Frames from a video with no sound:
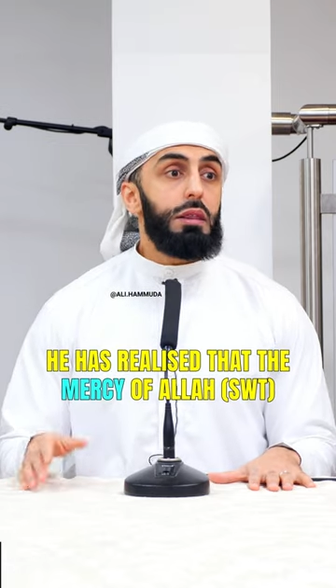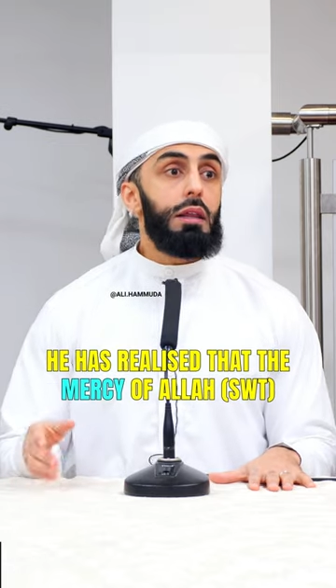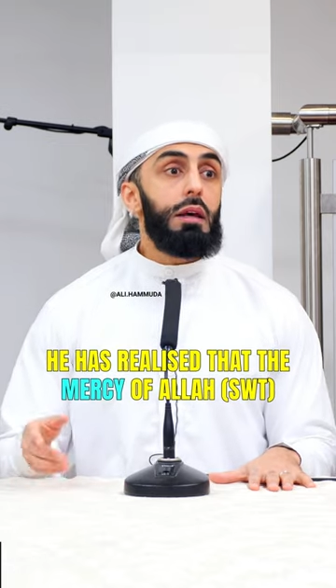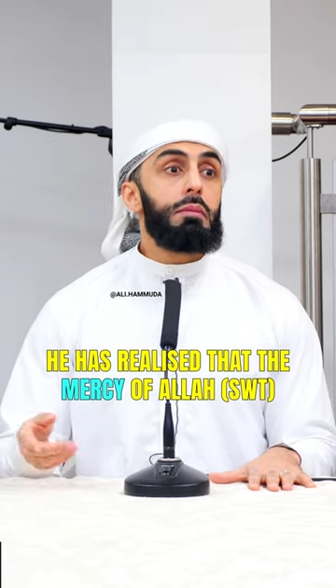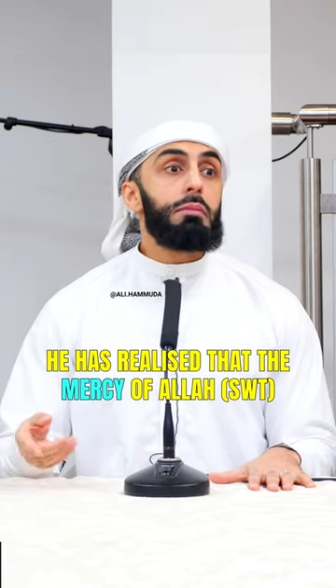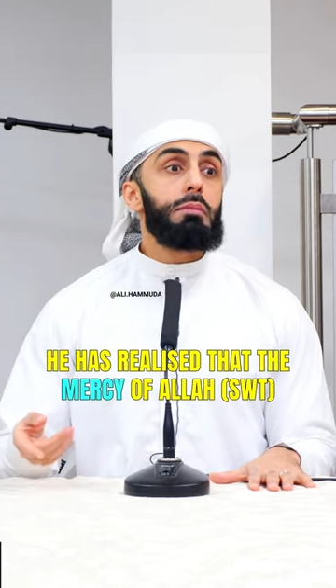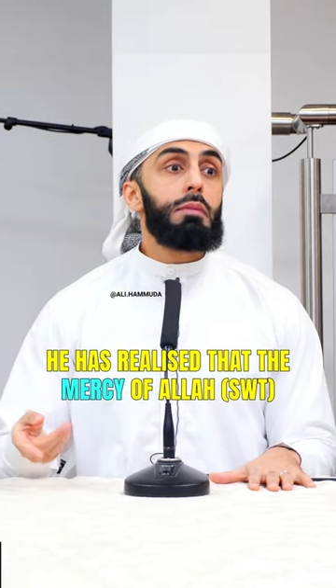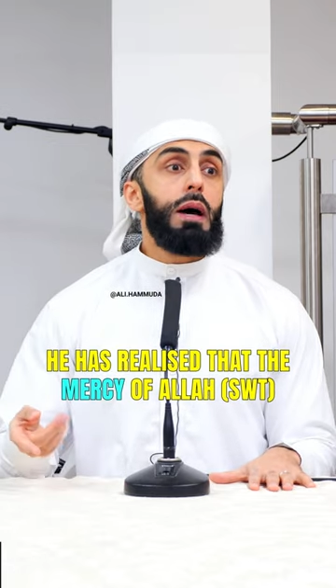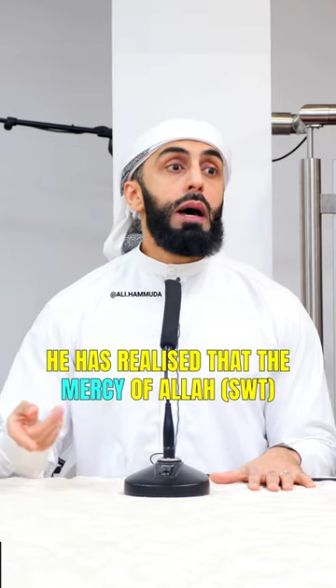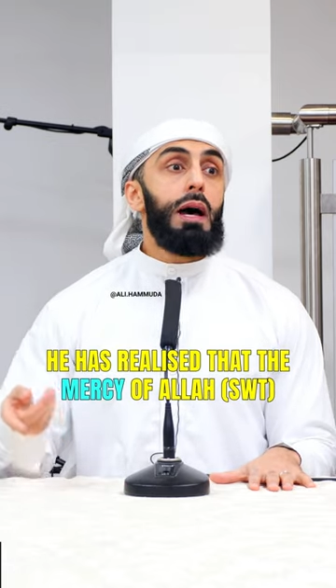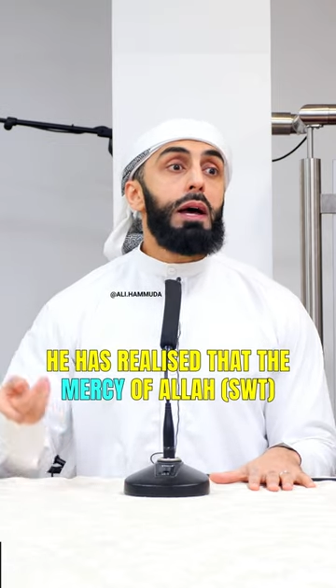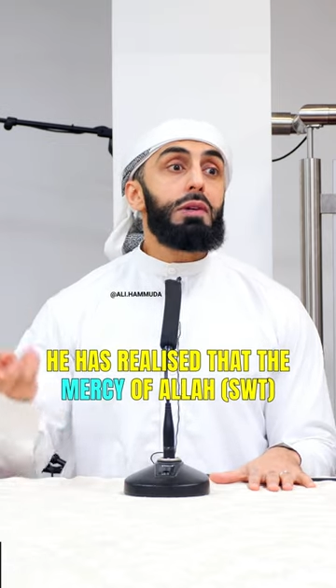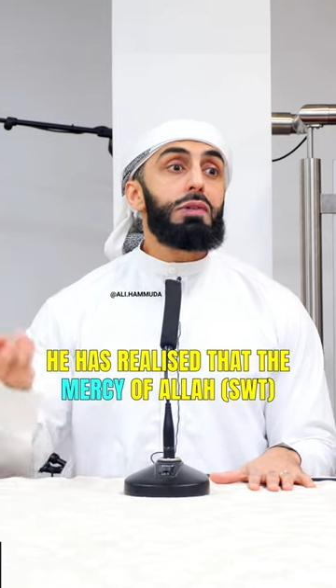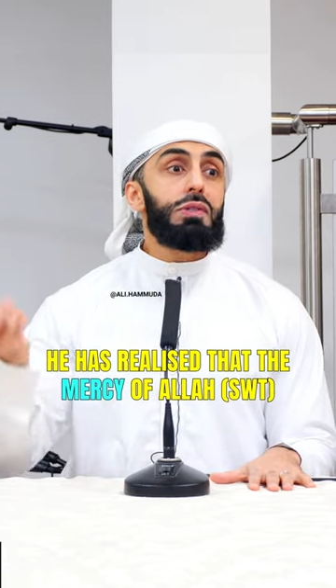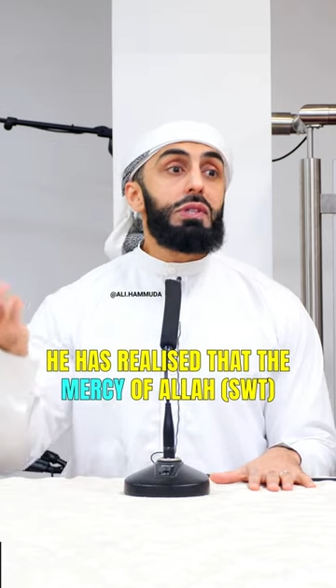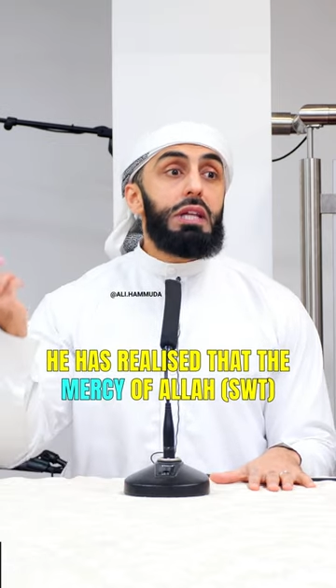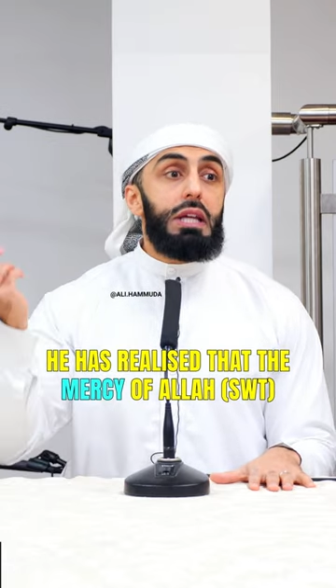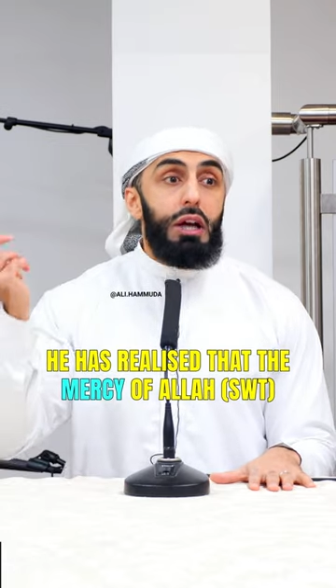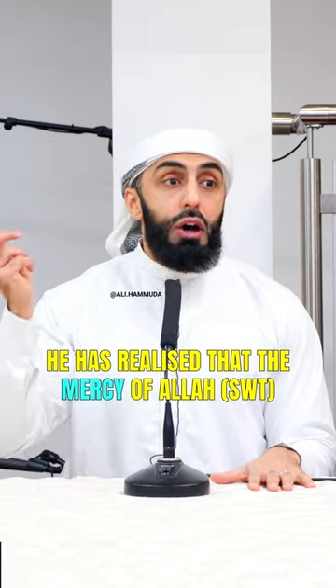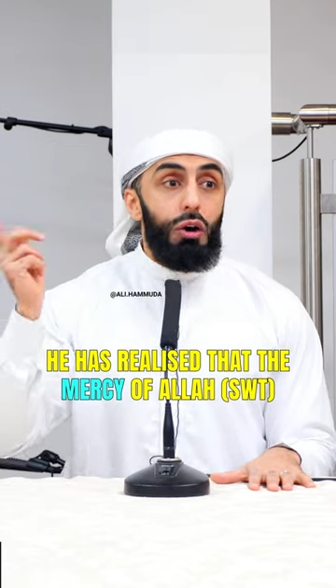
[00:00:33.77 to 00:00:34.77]
the
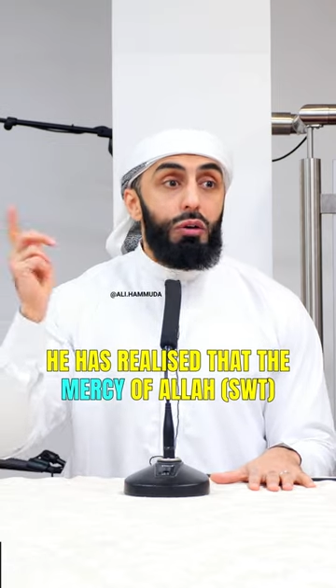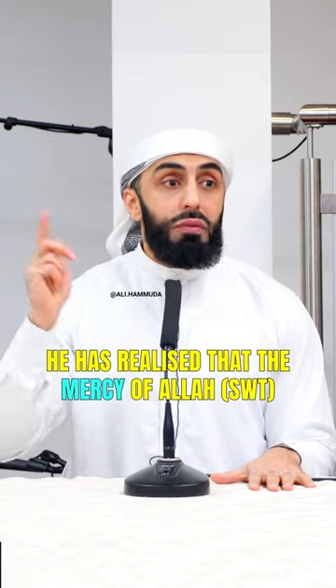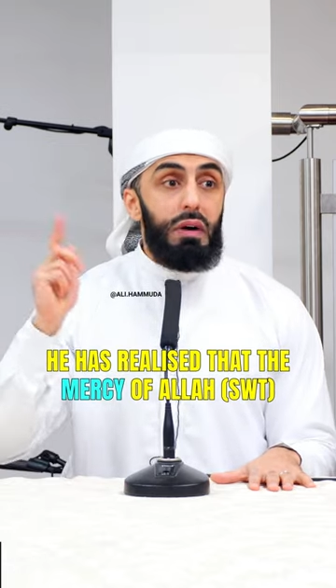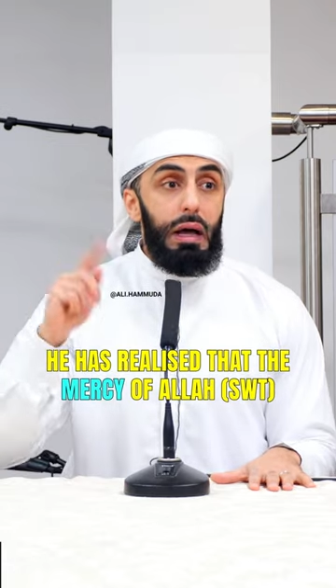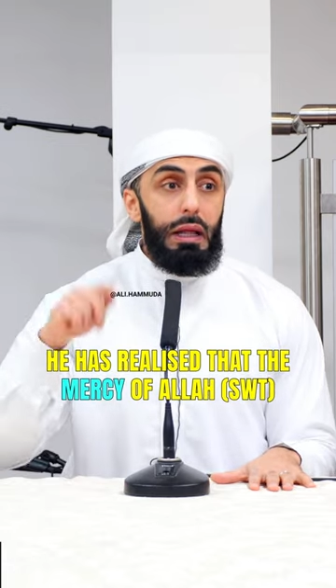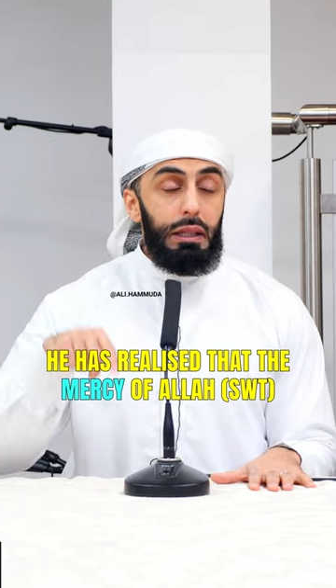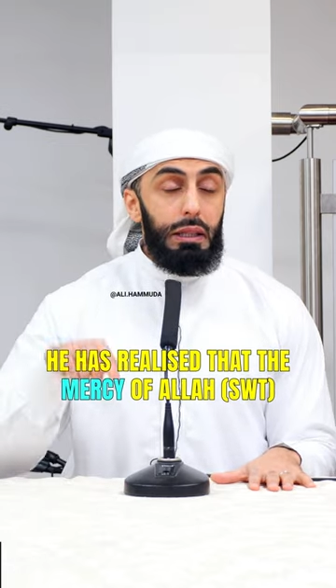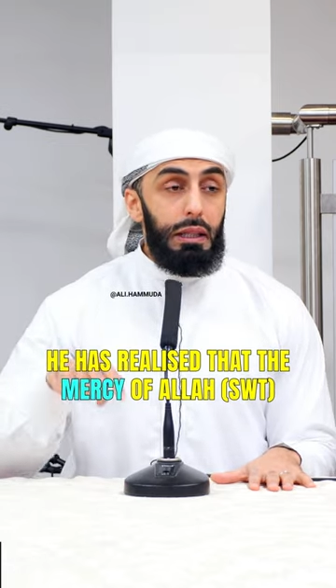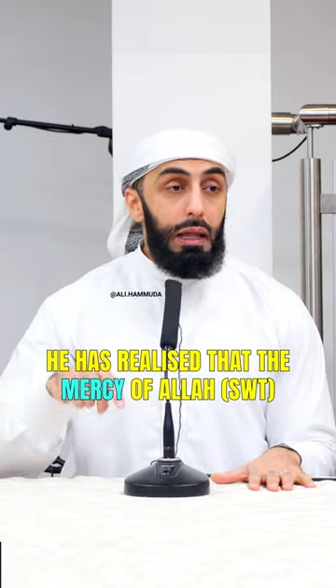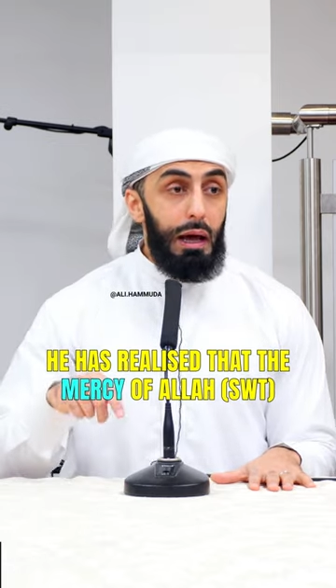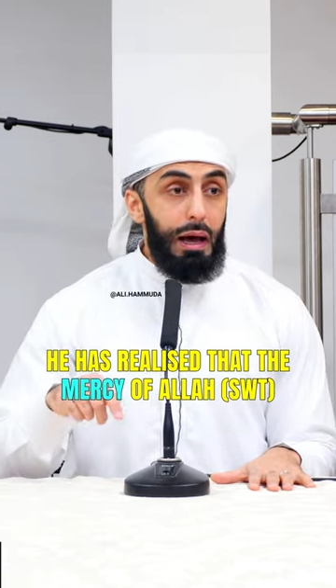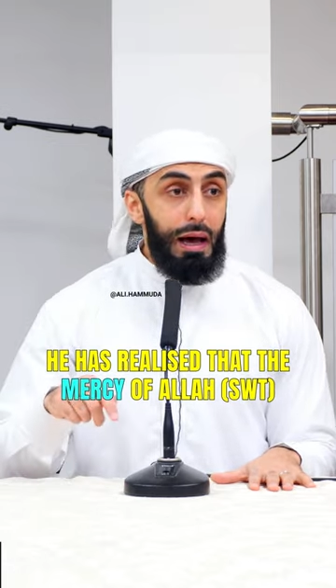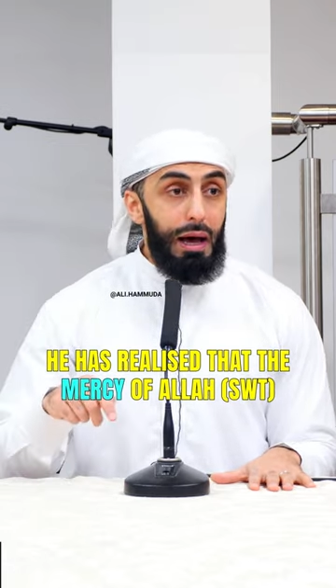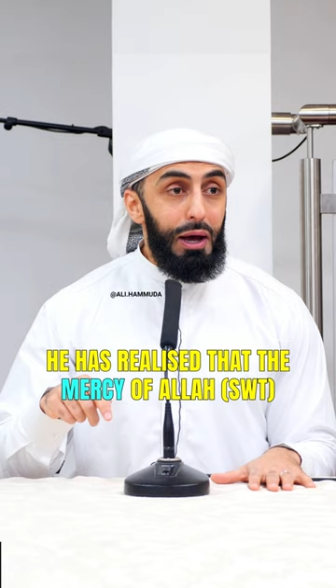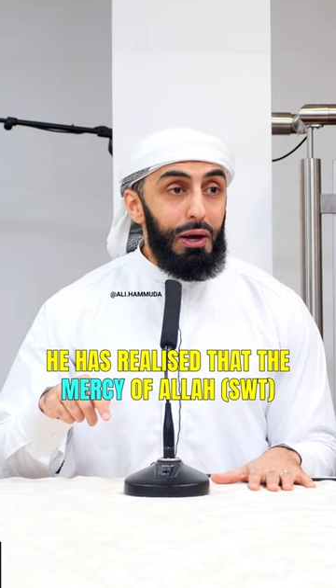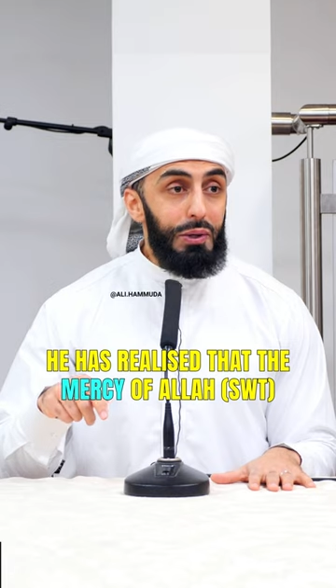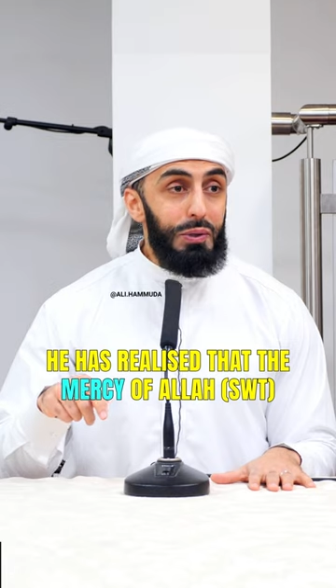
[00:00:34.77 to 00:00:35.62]
mercy of Allah